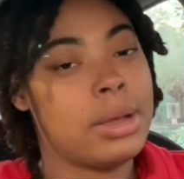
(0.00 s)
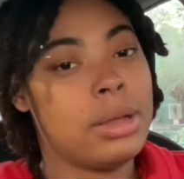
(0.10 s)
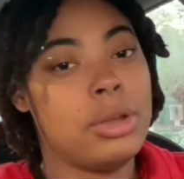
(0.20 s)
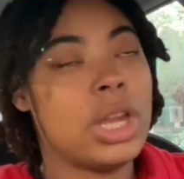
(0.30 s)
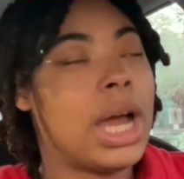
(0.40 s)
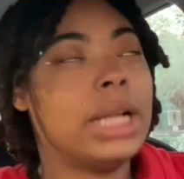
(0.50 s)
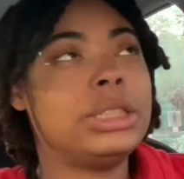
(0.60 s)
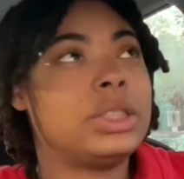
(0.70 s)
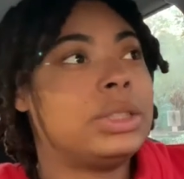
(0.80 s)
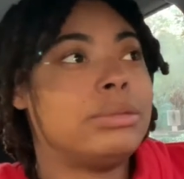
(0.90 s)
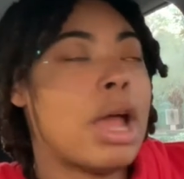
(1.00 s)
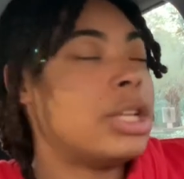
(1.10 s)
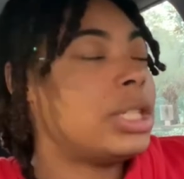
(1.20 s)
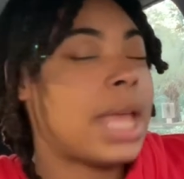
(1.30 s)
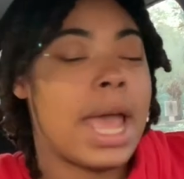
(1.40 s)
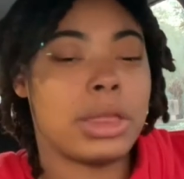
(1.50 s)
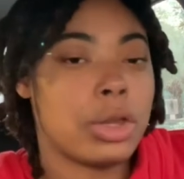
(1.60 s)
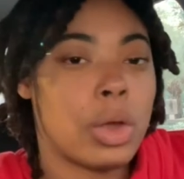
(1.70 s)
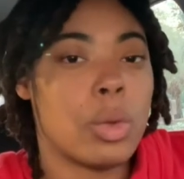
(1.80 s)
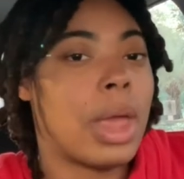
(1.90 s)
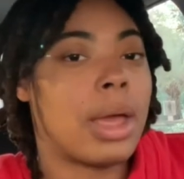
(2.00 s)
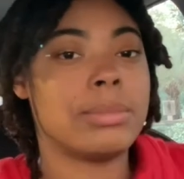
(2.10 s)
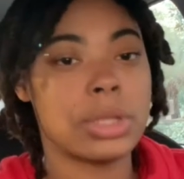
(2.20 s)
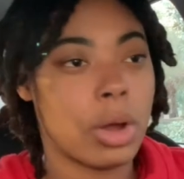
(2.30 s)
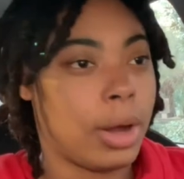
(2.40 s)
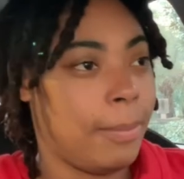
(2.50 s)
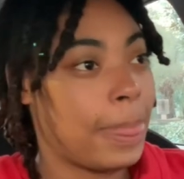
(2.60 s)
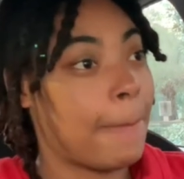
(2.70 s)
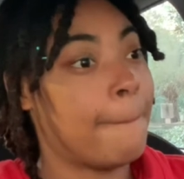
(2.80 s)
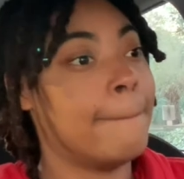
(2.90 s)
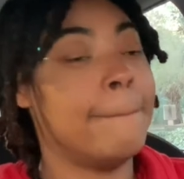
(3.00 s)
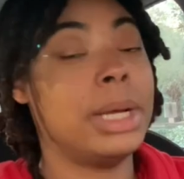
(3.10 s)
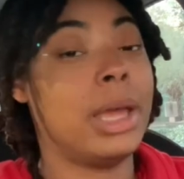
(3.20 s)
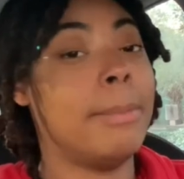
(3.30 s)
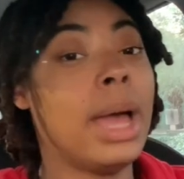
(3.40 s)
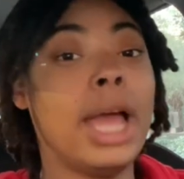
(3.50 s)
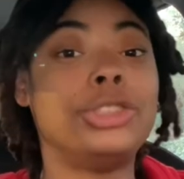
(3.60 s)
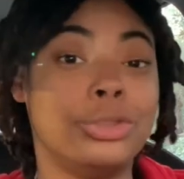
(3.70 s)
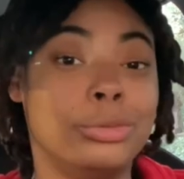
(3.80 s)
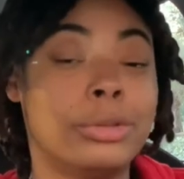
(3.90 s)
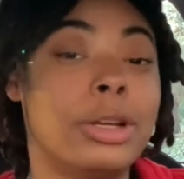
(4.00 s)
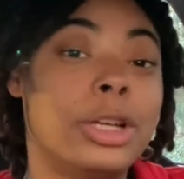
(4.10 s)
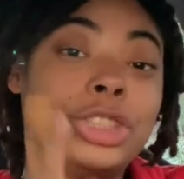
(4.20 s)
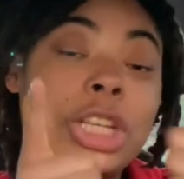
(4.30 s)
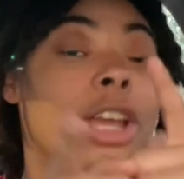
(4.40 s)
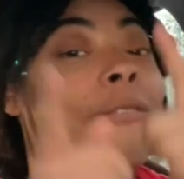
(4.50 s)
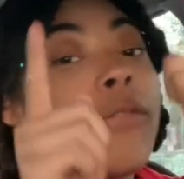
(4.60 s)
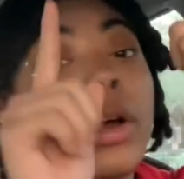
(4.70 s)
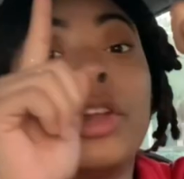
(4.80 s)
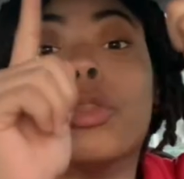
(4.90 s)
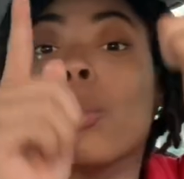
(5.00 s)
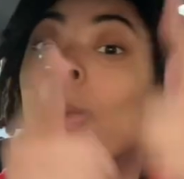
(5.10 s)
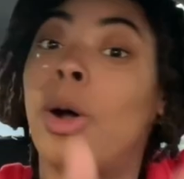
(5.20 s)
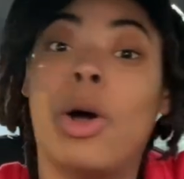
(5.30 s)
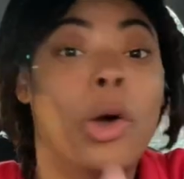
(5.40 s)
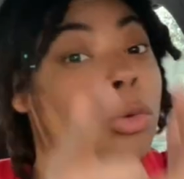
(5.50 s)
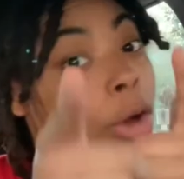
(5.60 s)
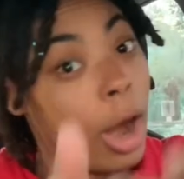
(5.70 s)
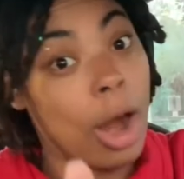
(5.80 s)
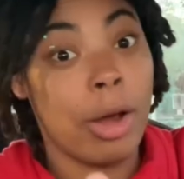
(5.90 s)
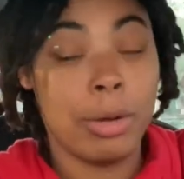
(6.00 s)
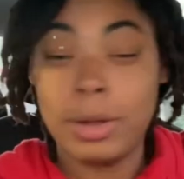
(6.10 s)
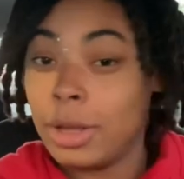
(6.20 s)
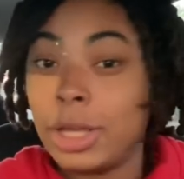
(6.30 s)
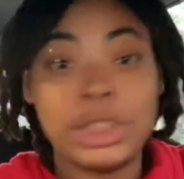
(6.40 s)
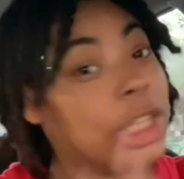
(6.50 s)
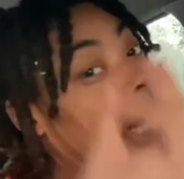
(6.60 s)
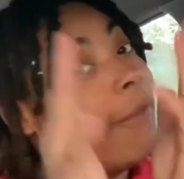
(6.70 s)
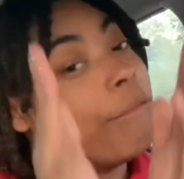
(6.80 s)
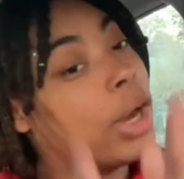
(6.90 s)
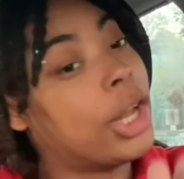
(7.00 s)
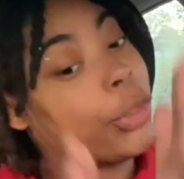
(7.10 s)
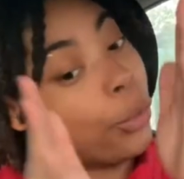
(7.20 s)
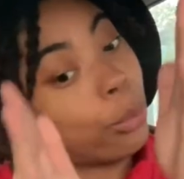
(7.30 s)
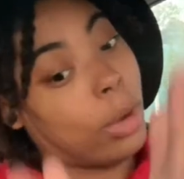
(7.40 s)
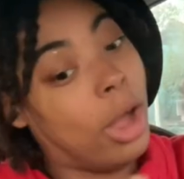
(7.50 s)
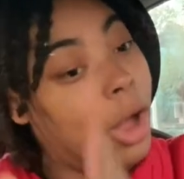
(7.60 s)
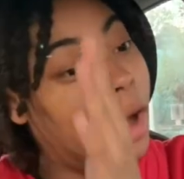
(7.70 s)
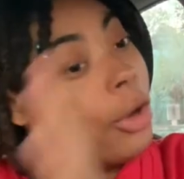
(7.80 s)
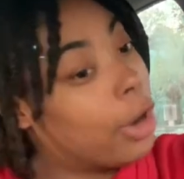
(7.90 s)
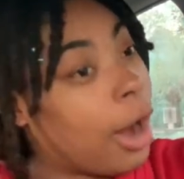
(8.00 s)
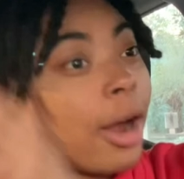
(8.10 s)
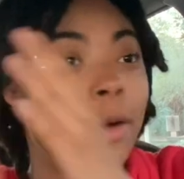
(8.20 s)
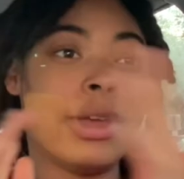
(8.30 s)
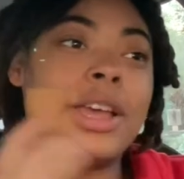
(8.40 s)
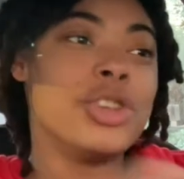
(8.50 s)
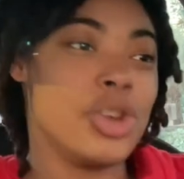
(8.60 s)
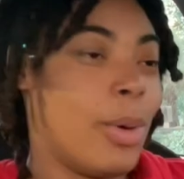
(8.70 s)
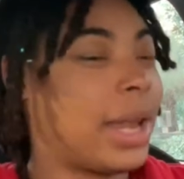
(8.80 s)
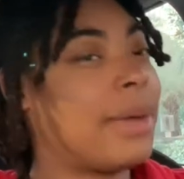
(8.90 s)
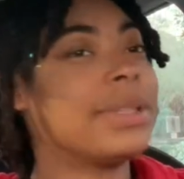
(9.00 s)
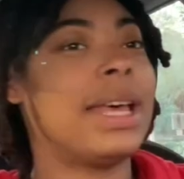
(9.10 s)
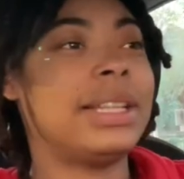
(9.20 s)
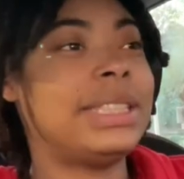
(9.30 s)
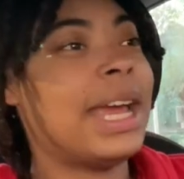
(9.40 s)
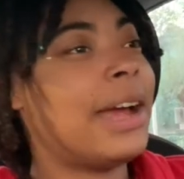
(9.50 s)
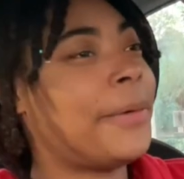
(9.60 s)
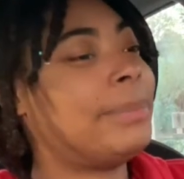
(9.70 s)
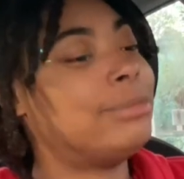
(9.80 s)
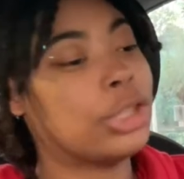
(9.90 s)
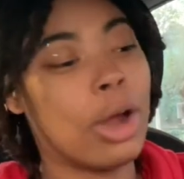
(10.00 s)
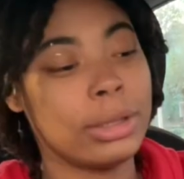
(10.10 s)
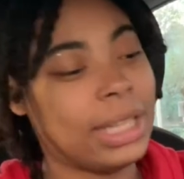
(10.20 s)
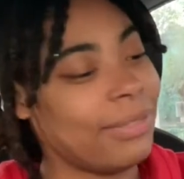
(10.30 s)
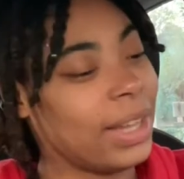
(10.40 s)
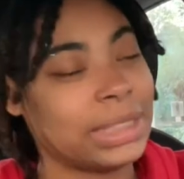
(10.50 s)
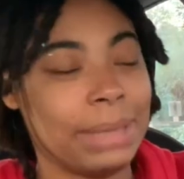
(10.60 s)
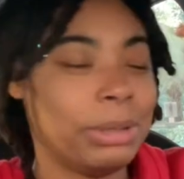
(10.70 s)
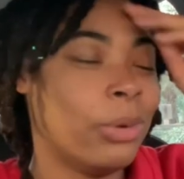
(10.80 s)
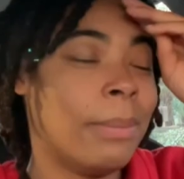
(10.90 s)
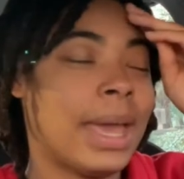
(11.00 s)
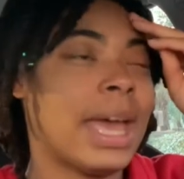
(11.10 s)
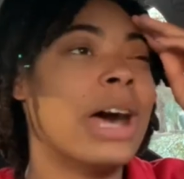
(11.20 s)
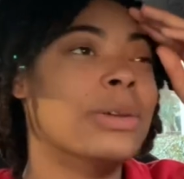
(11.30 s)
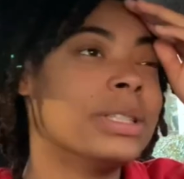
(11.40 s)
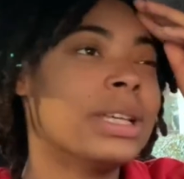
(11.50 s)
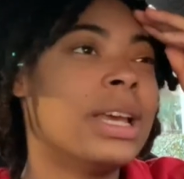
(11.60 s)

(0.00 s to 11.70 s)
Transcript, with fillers: You know, I just I just had to know, like I'm sorry. But mind you, she confronted the wrong girl. She confronted the wrong girl. So while they was out of town, Charles he fixing up the woman house.